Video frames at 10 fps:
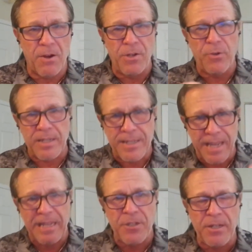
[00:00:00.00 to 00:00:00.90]
and you can
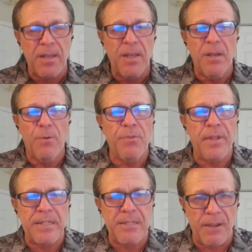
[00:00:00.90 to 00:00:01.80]
gauge it, well,
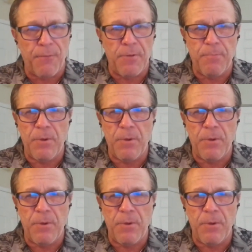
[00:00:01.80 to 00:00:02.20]
that's different.